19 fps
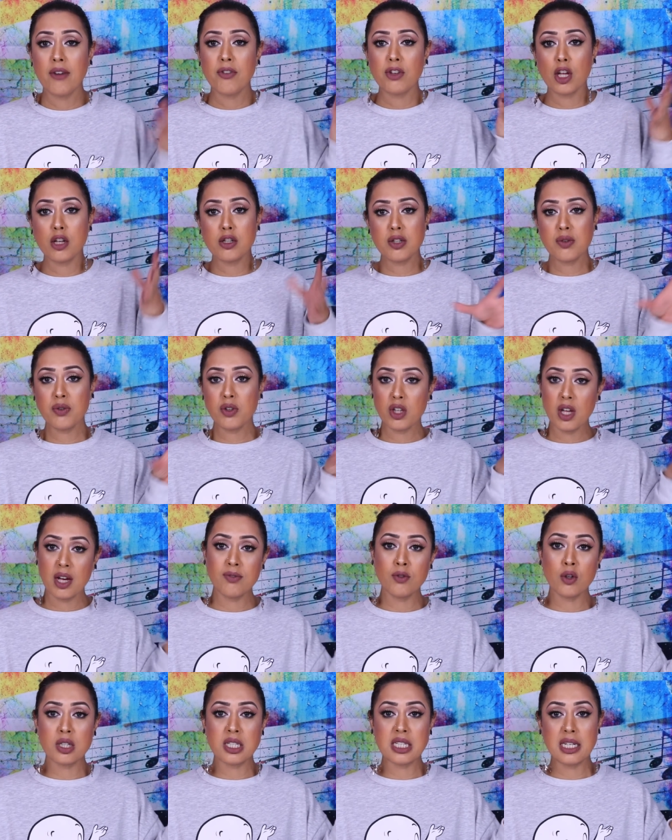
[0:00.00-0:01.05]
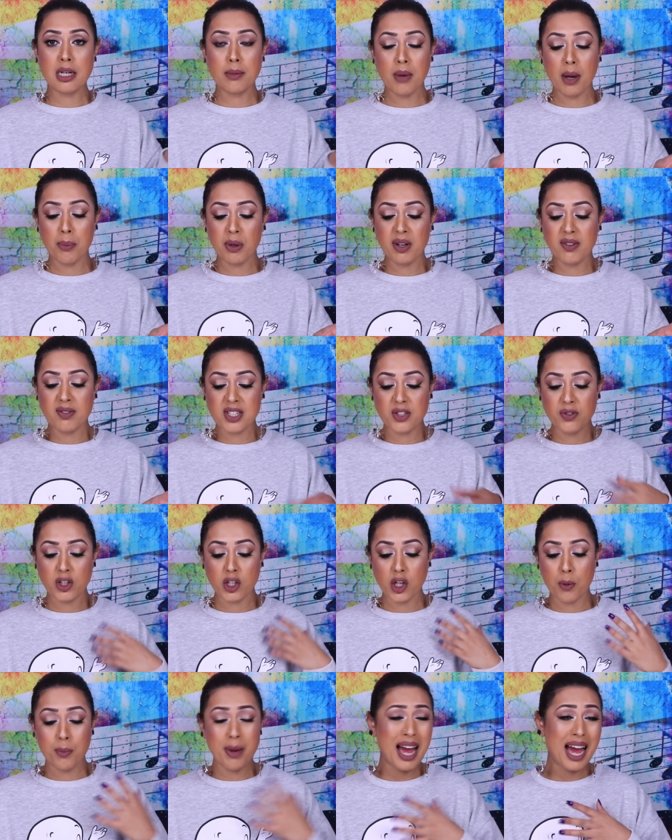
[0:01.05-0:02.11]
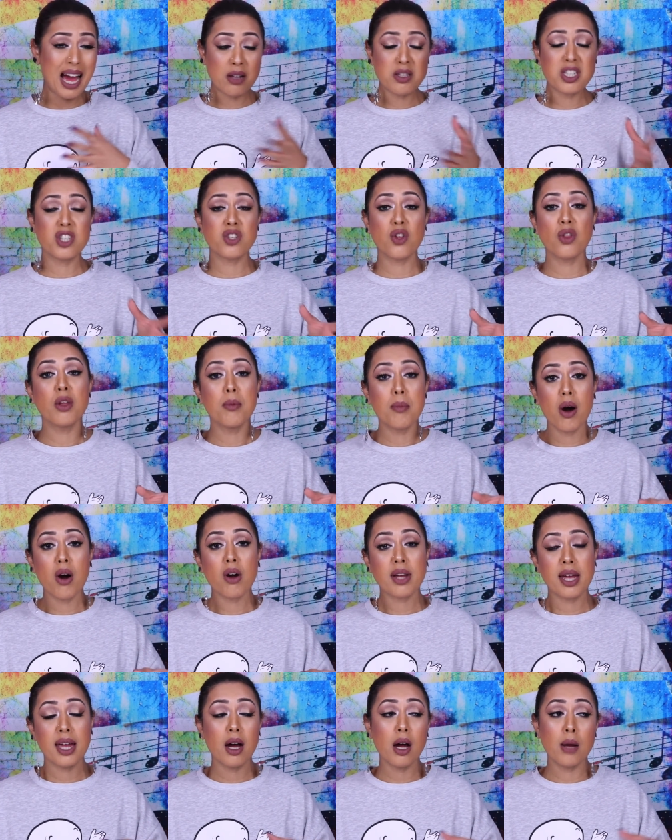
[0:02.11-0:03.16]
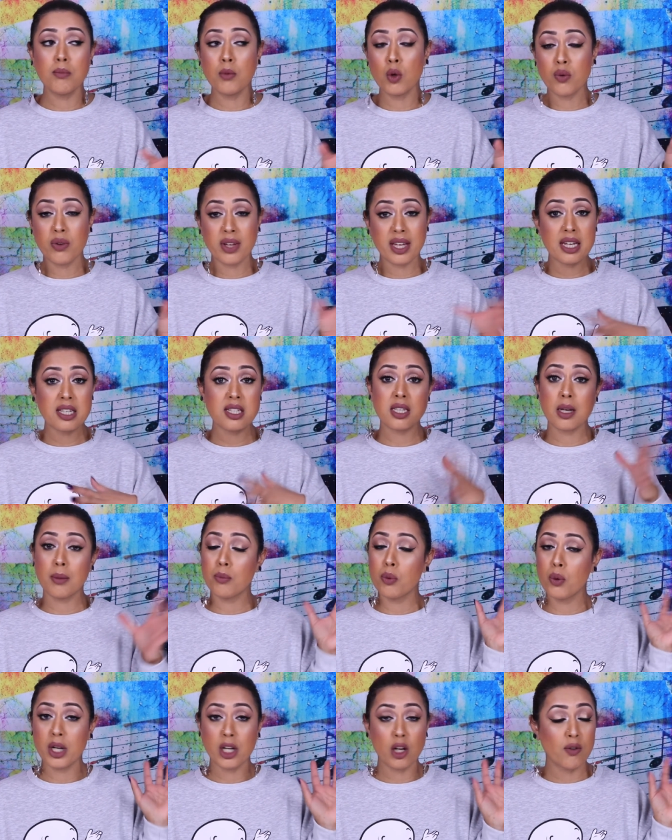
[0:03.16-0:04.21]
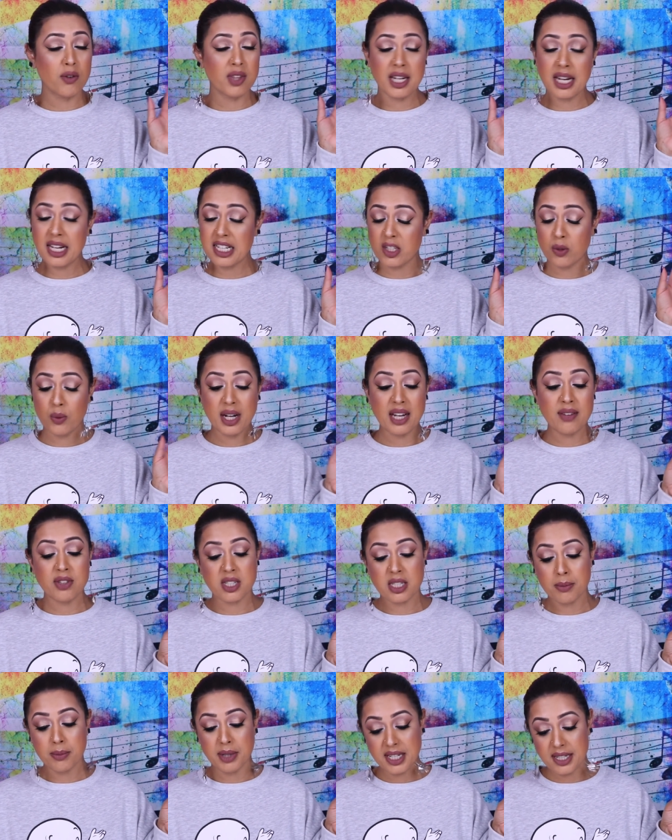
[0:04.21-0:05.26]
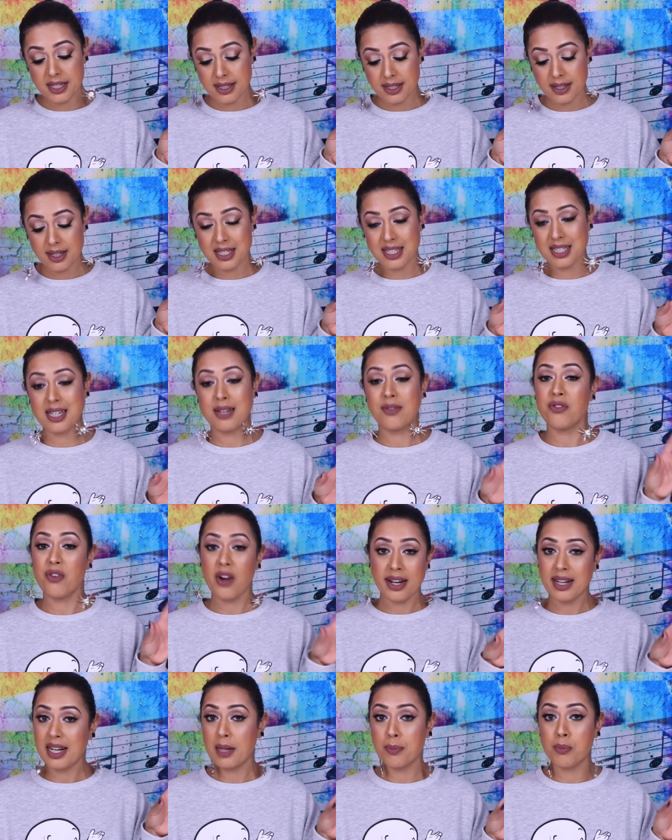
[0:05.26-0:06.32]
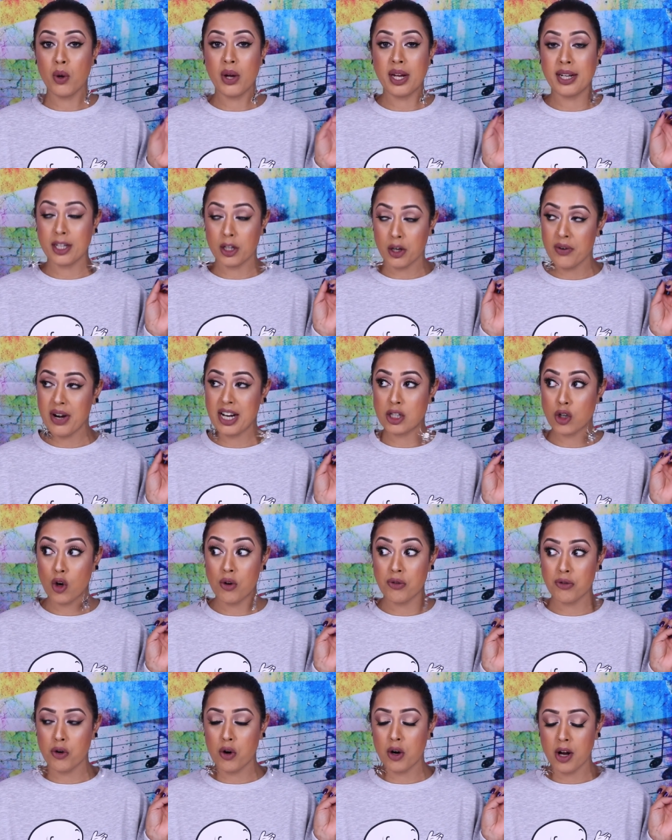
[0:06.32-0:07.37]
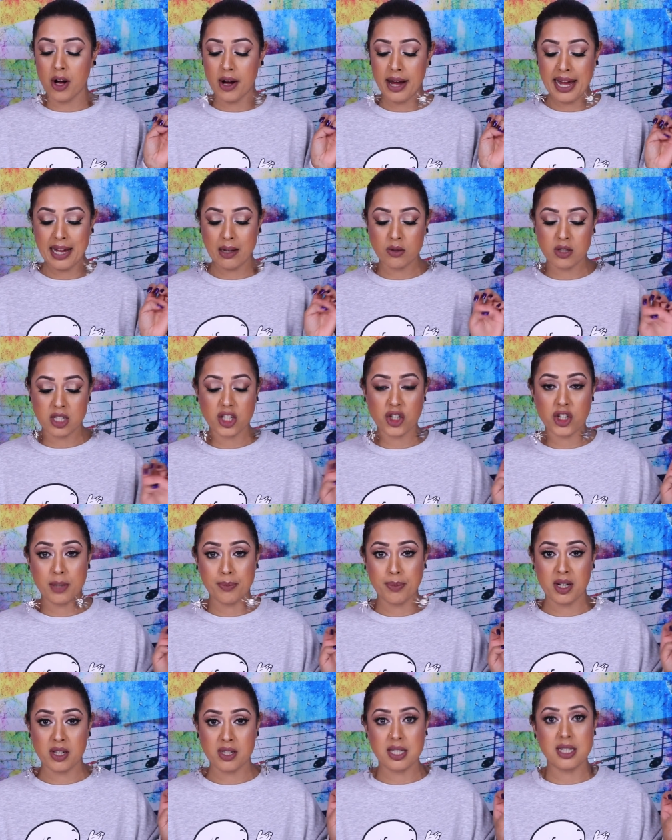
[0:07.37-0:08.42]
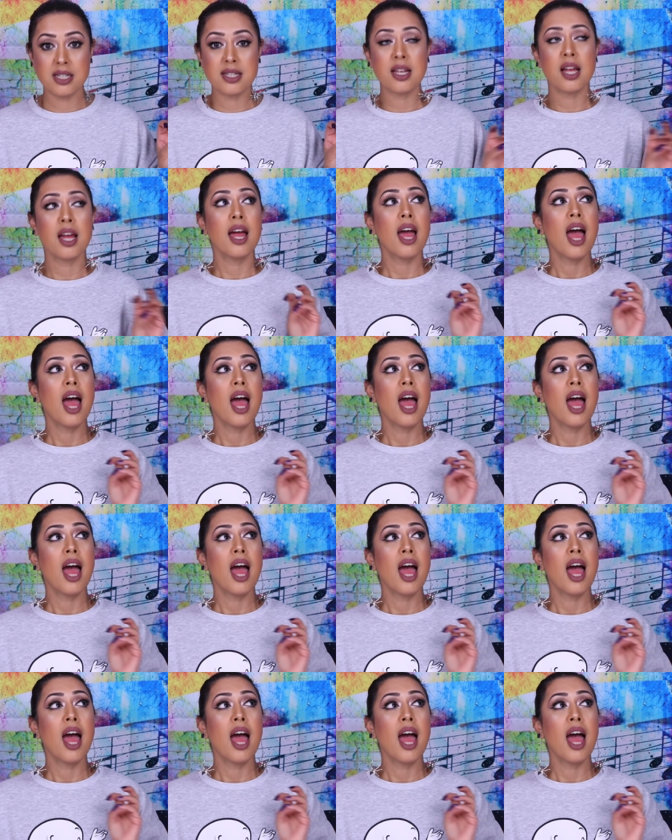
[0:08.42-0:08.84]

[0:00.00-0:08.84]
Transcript: for those of you that have not seen in my previous video, my house is on the market. I'm moving at some point over the next, whenever somebody decides to finally put in the correct offer on our house, cheap asses.